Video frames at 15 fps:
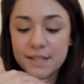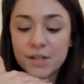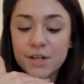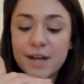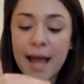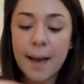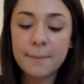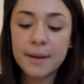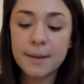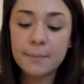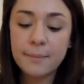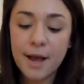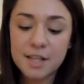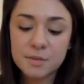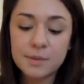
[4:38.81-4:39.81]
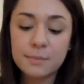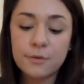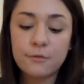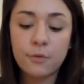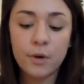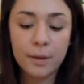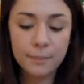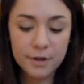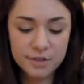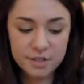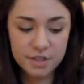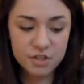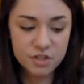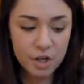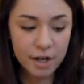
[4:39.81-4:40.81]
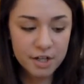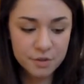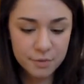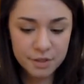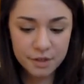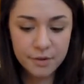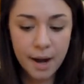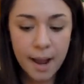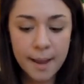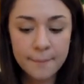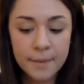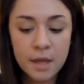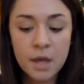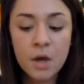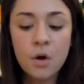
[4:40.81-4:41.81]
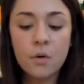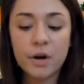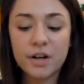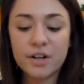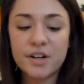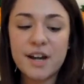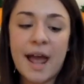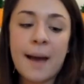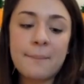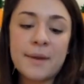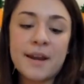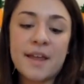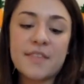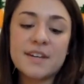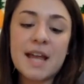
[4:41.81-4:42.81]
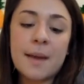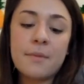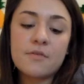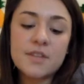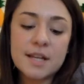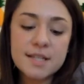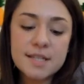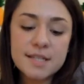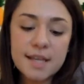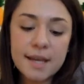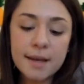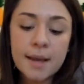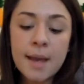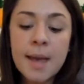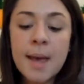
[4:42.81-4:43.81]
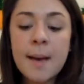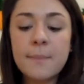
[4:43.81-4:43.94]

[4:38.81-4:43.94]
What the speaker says: It could happen possibly before a person is charged with a crime, or it could happen at the time of sentencing.